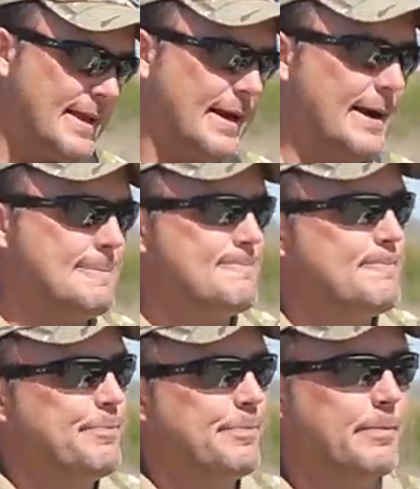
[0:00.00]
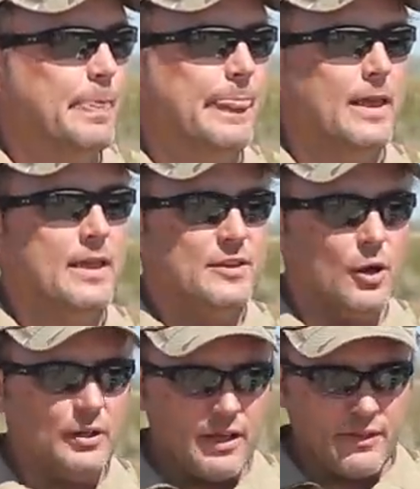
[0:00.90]
Um, the
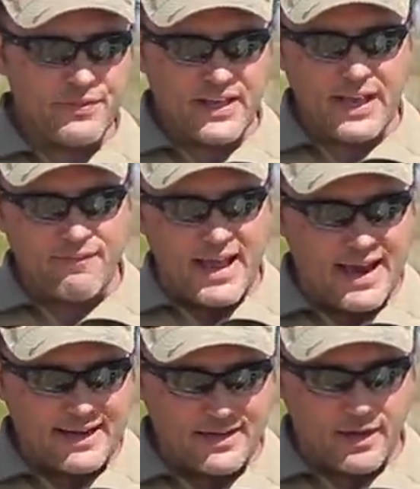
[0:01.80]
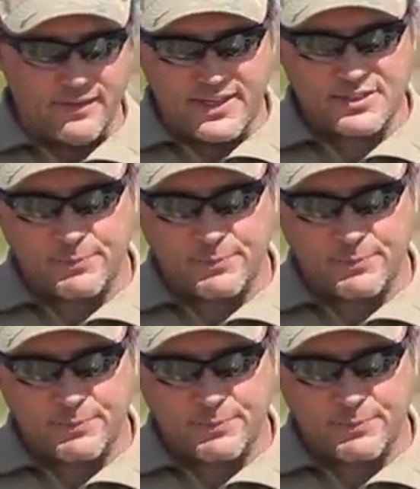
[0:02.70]
only other thing I've added on this